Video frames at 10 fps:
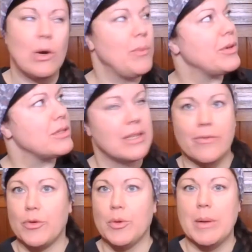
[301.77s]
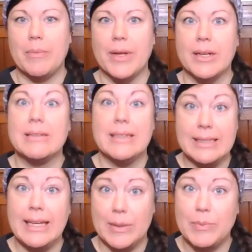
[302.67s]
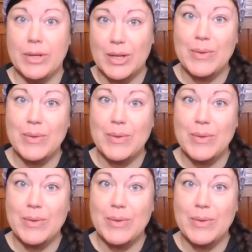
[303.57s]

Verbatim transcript: Hope there's enough room up there. It's getting pretty